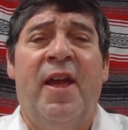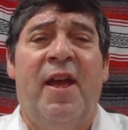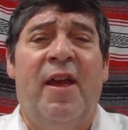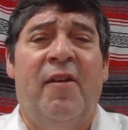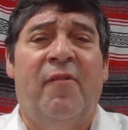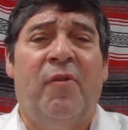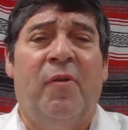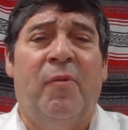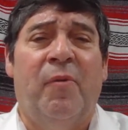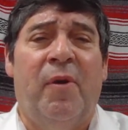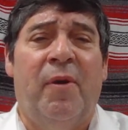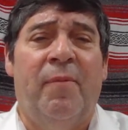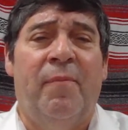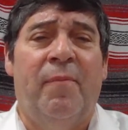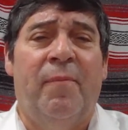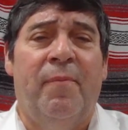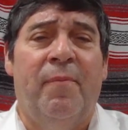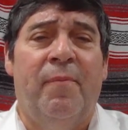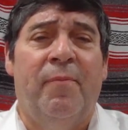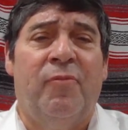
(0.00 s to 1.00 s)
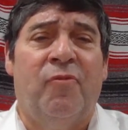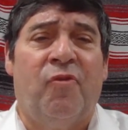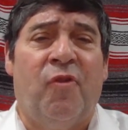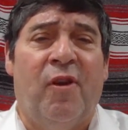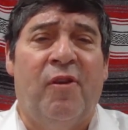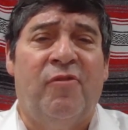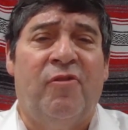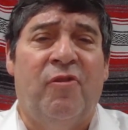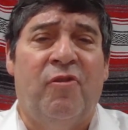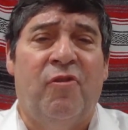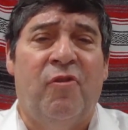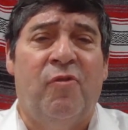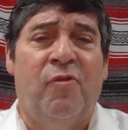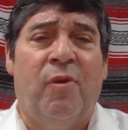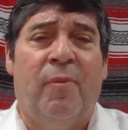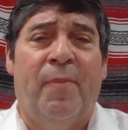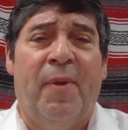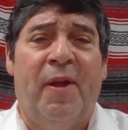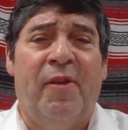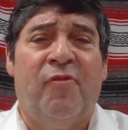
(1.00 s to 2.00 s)
Everyone tries to do
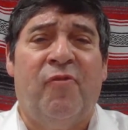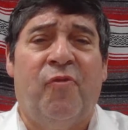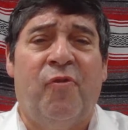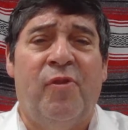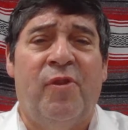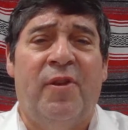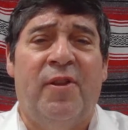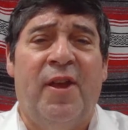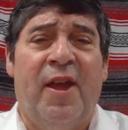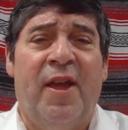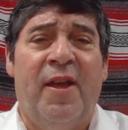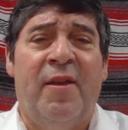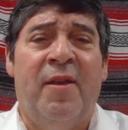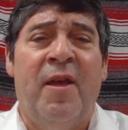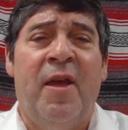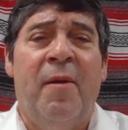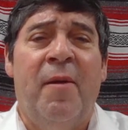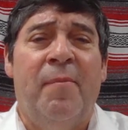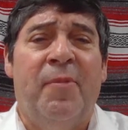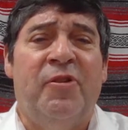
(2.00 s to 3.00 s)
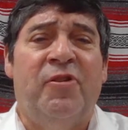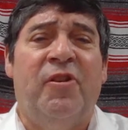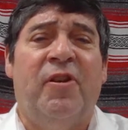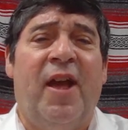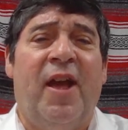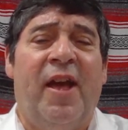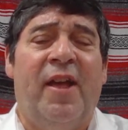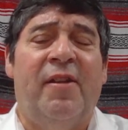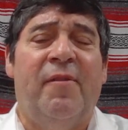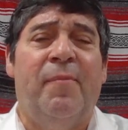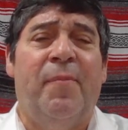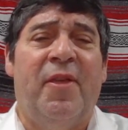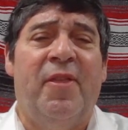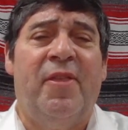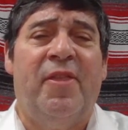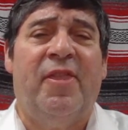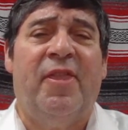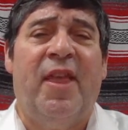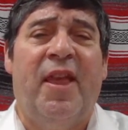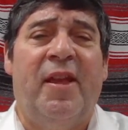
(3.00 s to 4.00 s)
their best for the day, but you got to
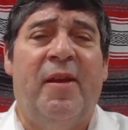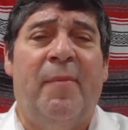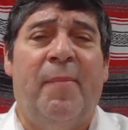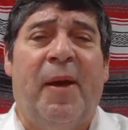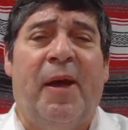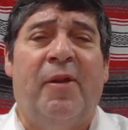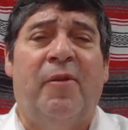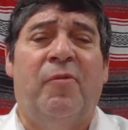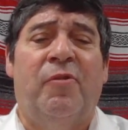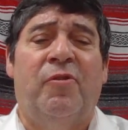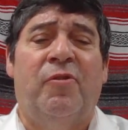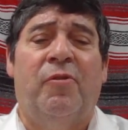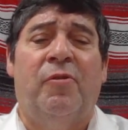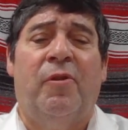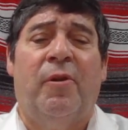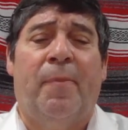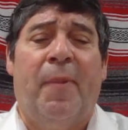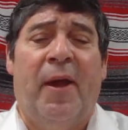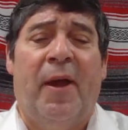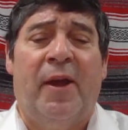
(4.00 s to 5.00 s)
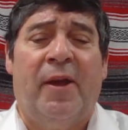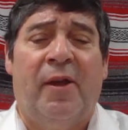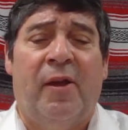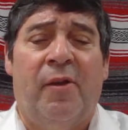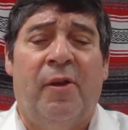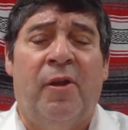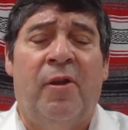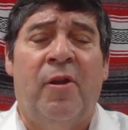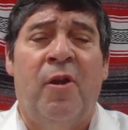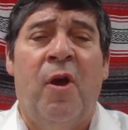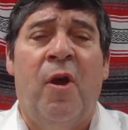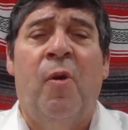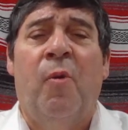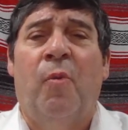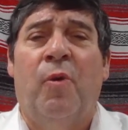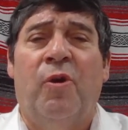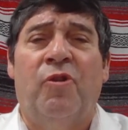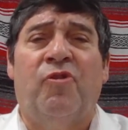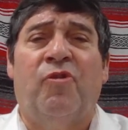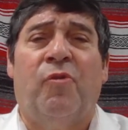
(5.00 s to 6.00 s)
think about it when you look back on it,
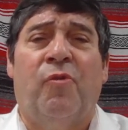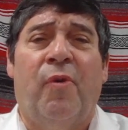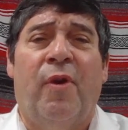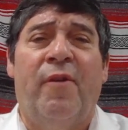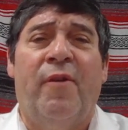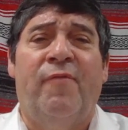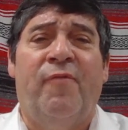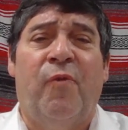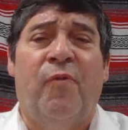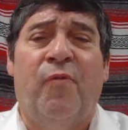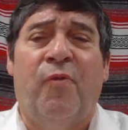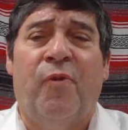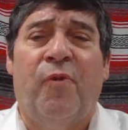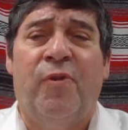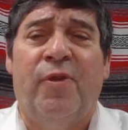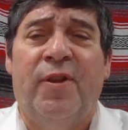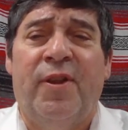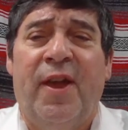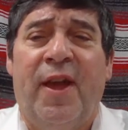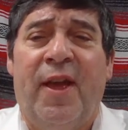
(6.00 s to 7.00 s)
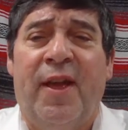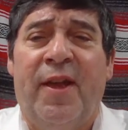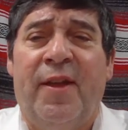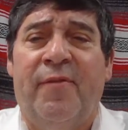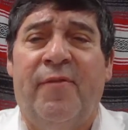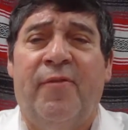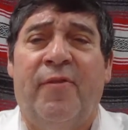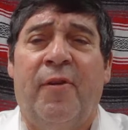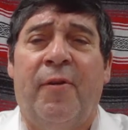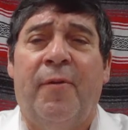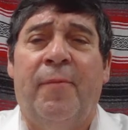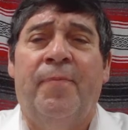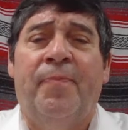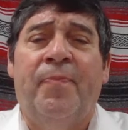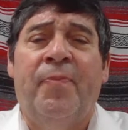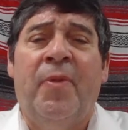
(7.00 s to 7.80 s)
what you're grateful for the day. So